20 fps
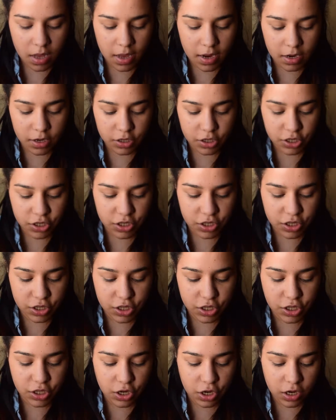And I'll just
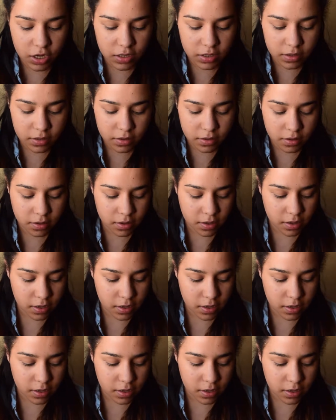dot